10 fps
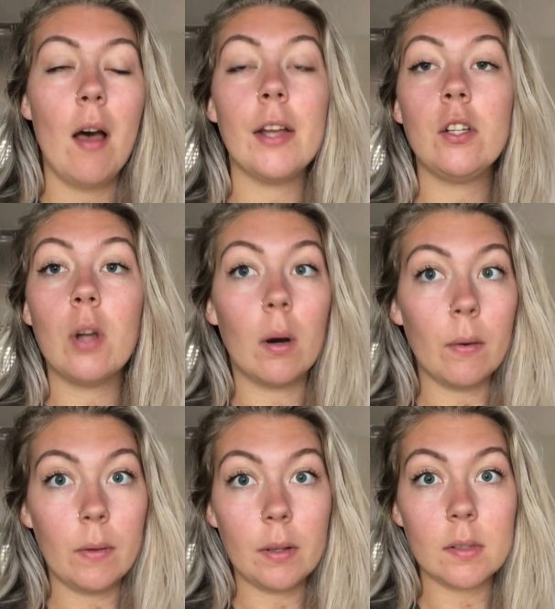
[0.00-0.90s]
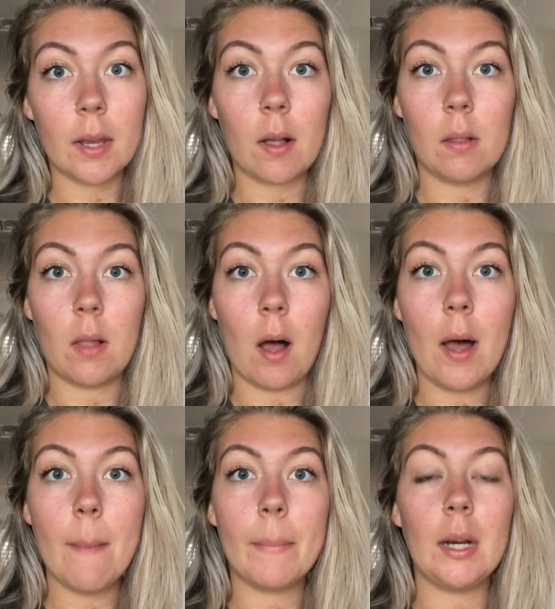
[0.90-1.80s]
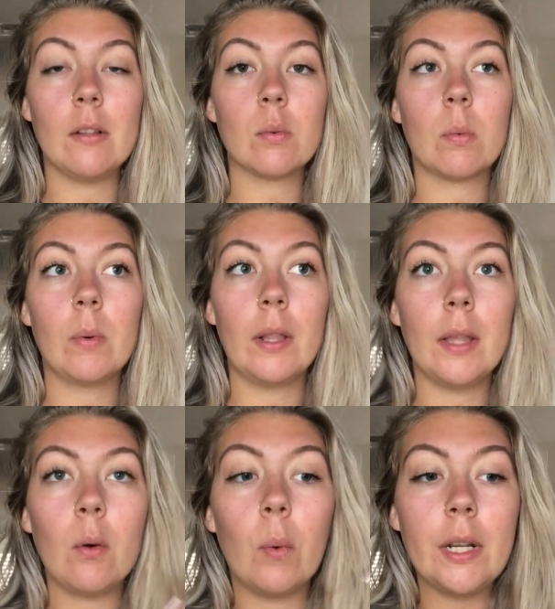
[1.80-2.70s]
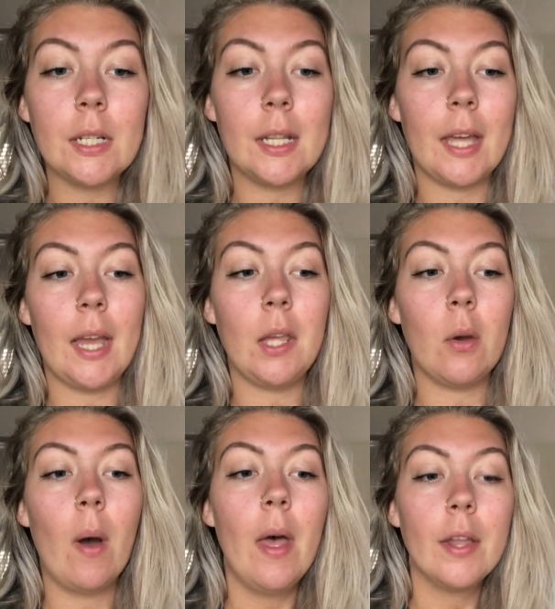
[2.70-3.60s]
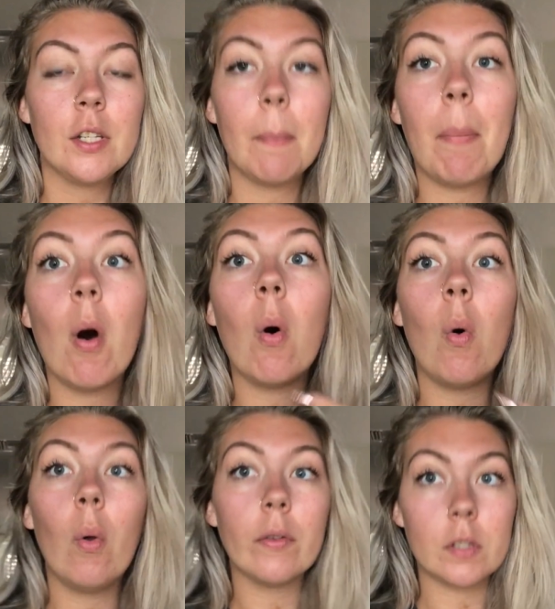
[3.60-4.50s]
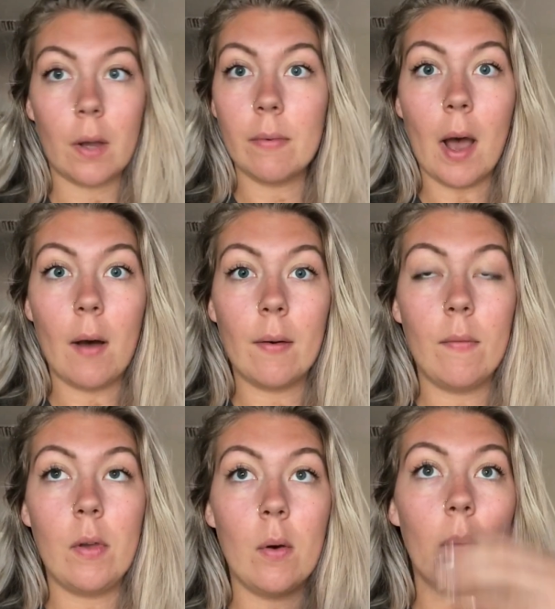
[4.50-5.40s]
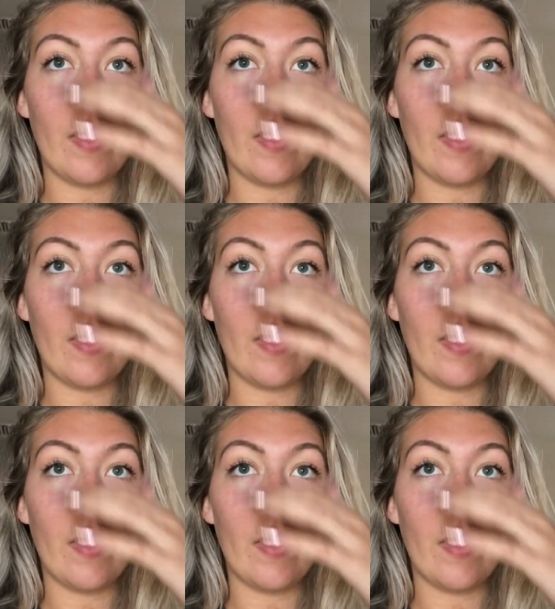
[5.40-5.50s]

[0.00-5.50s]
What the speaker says: I know it feels like a lot, but it's really going to get you to pull stuff out of you.